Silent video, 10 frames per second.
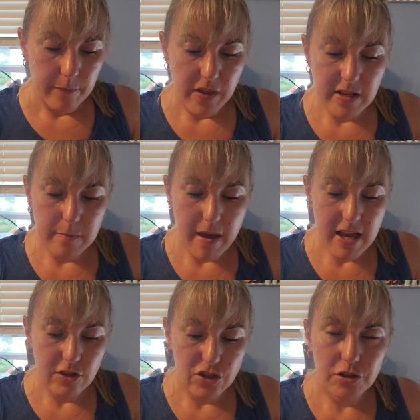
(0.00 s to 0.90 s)
And to
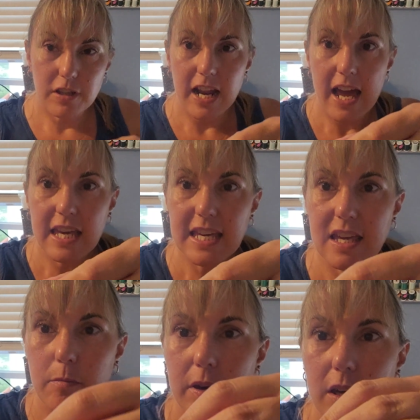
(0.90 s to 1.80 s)
make sure that I
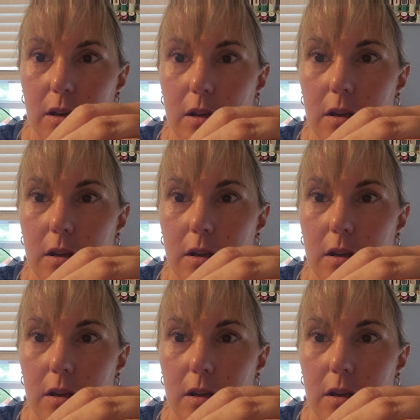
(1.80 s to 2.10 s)
keep it